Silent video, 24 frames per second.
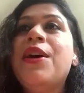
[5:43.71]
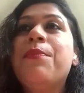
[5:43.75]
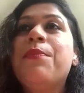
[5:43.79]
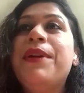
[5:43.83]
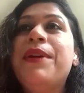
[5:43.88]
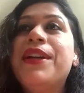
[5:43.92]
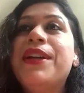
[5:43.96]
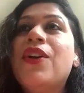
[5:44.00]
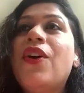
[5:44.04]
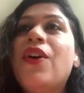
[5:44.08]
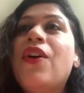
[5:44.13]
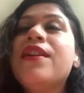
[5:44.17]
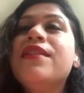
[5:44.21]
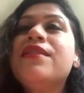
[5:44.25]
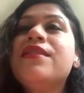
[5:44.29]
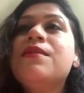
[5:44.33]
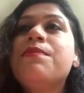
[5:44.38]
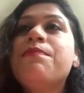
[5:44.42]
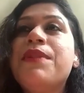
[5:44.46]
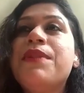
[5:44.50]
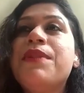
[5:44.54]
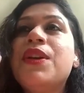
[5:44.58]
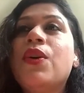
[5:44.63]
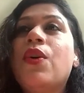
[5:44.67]

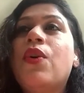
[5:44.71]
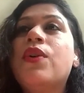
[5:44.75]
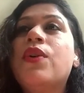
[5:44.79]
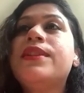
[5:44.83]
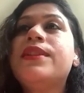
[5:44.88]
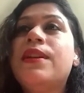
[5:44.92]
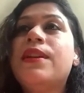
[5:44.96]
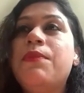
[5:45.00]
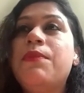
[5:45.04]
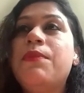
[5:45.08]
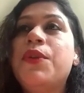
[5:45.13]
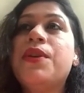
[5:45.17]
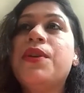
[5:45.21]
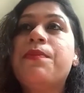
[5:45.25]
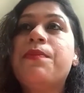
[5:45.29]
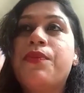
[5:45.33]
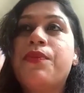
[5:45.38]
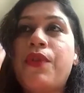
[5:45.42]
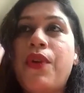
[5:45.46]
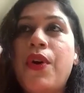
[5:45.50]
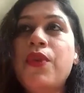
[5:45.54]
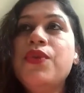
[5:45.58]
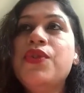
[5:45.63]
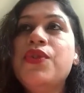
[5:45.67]
Bitcoin's POW
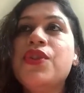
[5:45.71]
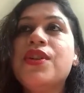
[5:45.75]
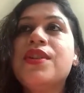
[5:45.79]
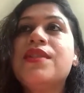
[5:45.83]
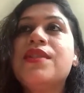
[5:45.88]
approach